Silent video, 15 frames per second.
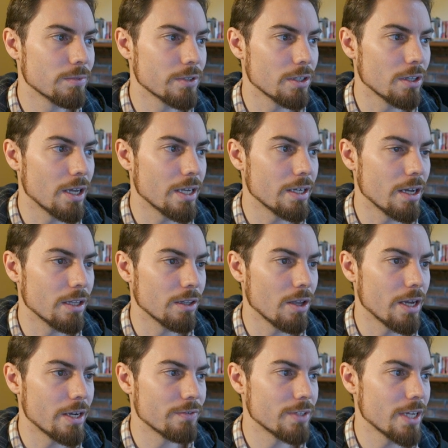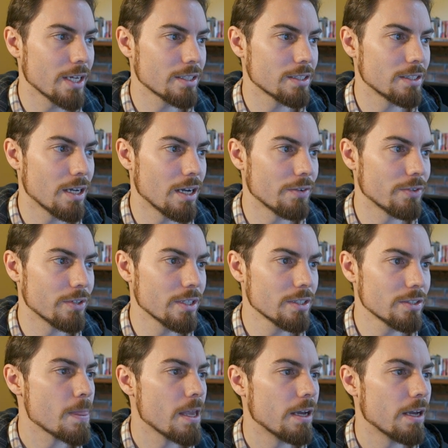a line of text after this,